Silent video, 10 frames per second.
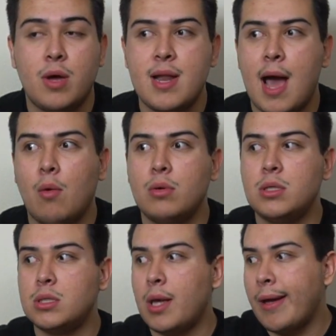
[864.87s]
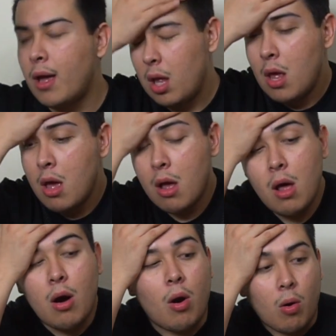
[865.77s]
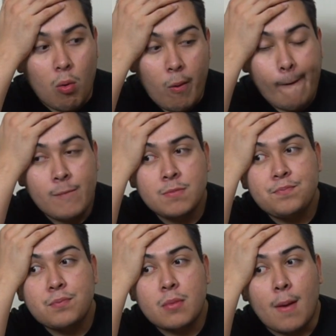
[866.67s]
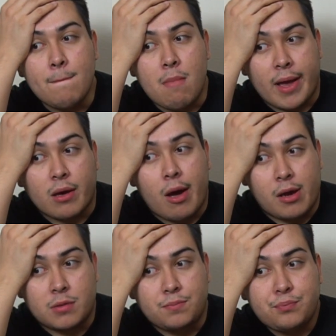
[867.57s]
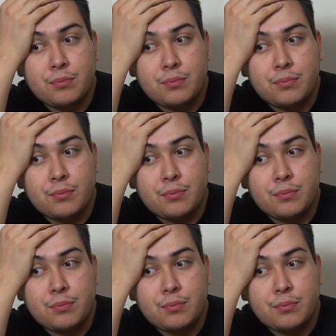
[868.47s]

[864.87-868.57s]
And I was just like, oh my God,